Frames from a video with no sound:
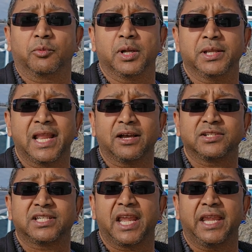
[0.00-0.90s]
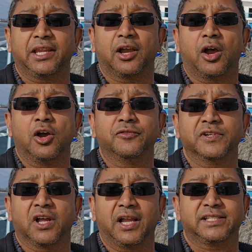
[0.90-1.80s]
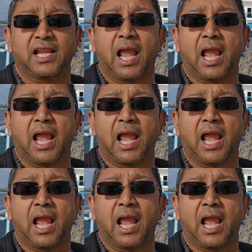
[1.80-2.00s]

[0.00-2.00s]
We're now staying overnight